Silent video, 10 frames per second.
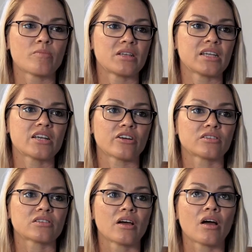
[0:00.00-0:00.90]
women
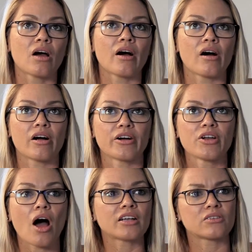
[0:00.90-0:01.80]
leaders are
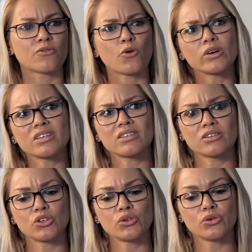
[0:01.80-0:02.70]
not forced
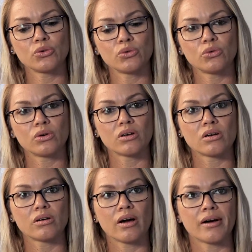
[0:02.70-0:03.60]
to
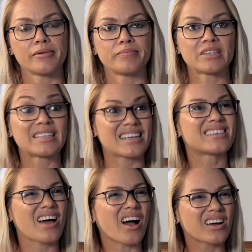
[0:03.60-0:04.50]
stay
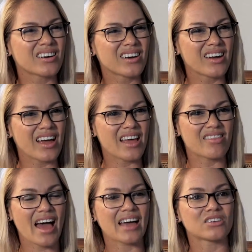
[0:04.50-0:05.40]
stuck in
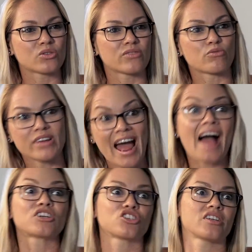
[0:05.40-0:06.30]
that sort of
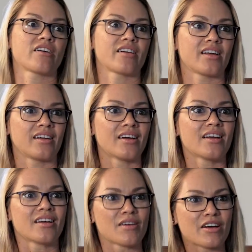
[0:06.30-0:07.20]
reactionary,
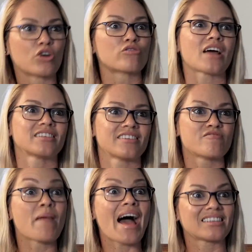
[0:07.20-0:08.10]
aggressive,
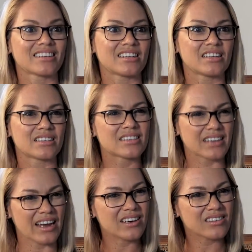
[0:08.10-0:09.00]
masculine
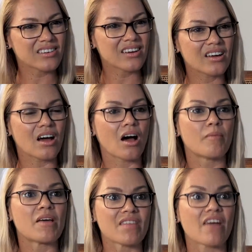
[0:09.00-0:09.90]
state,
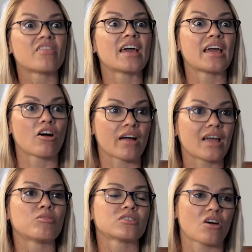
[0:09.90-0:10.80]
and that they are
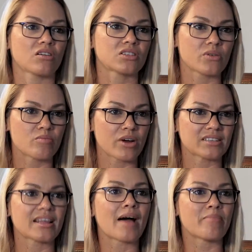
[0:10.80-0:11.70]
able to also embrace
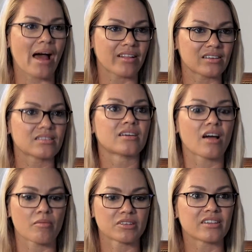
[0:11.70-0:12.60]
that balance and
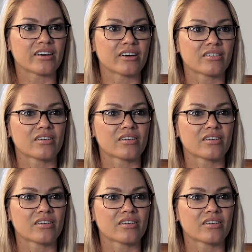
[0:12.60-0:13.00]
come to their